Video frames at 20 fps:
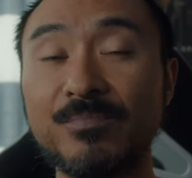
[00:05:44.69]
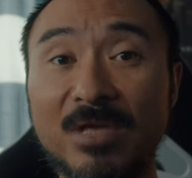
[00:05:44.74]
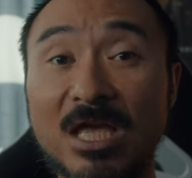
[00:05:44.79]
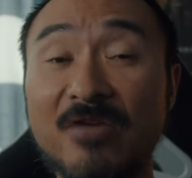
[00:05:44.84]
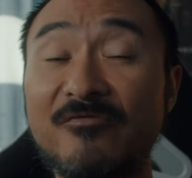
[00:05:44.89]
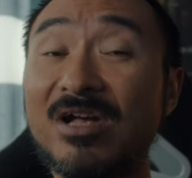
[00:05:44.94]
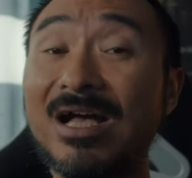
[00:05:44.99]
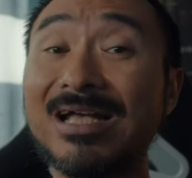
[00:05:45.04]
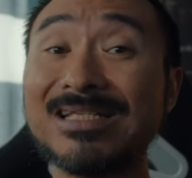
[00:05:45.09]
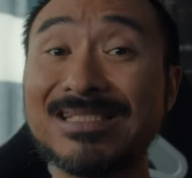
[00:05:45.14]

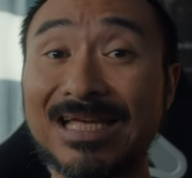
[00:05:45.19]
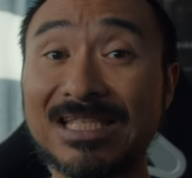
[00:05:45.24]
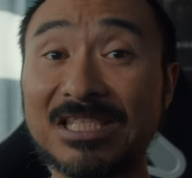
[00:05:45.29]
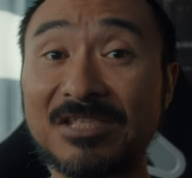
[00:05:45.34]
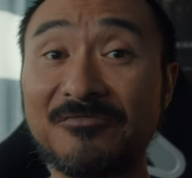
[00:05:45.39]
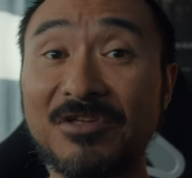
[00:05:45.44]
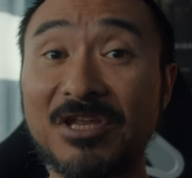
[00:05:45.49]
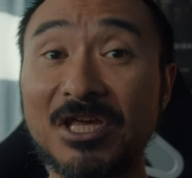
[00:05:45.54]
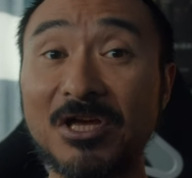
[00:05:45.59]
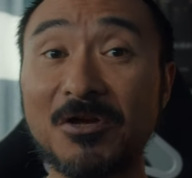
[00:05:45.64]
If you guys liked
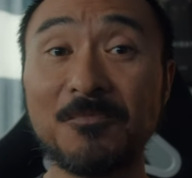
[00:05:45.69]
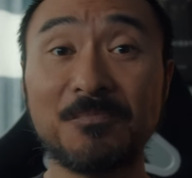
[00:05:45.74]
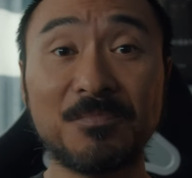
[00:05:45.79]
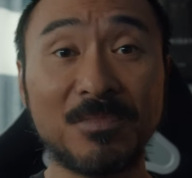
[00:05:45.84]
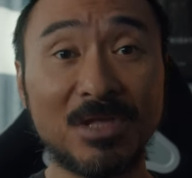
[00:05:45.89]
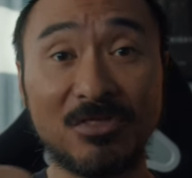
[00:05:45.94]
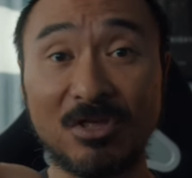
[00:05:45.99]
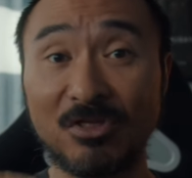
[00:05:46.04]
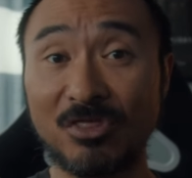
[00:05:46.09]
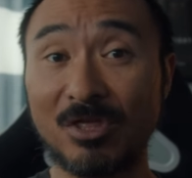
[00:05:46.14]
the video,
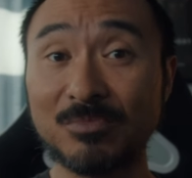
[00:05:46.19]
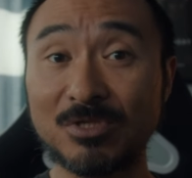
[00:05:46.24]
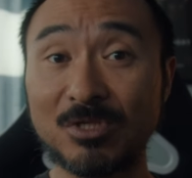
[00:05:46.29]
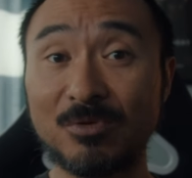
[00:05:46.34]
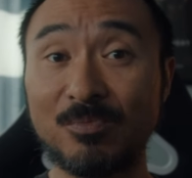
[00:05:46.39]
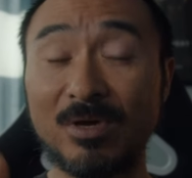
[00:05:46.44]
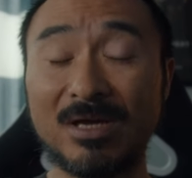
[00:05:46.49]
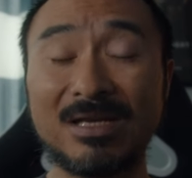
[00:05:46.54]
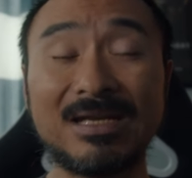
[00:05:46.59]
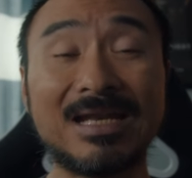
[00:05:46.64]
hit the thumbs
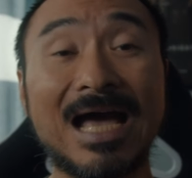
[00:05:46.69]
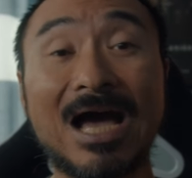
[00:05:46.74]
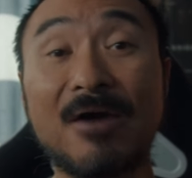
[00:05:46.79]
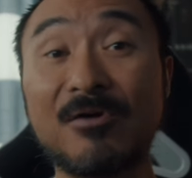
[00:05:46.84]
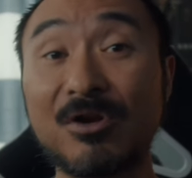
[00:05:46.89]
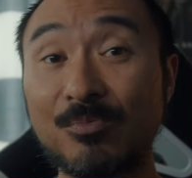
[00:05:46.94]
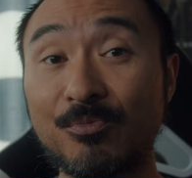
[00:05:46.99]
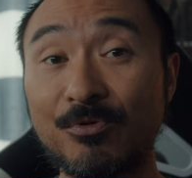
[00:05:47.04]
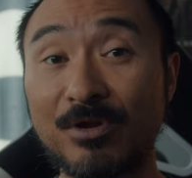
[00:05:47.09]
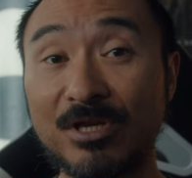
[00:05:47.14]
up button, I
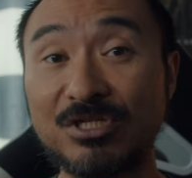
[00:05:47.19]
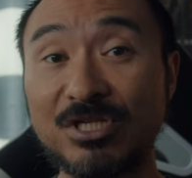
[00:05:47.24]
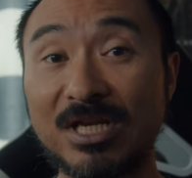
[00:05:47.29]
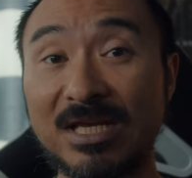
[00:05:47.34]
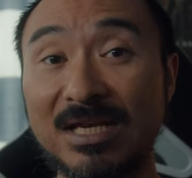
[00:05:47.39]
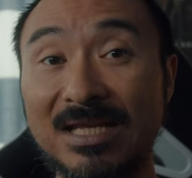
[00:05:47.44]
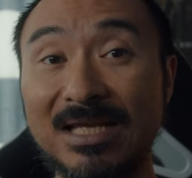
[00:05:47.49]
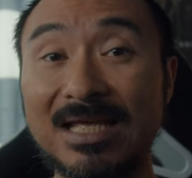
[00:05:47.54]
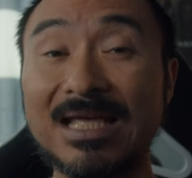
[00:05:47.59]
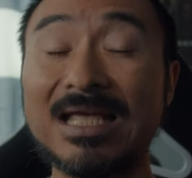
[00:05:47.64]
would
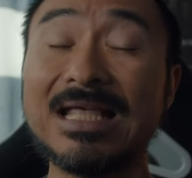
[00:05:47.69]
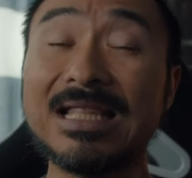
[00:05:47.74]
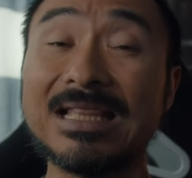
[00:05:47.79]
appreciate it.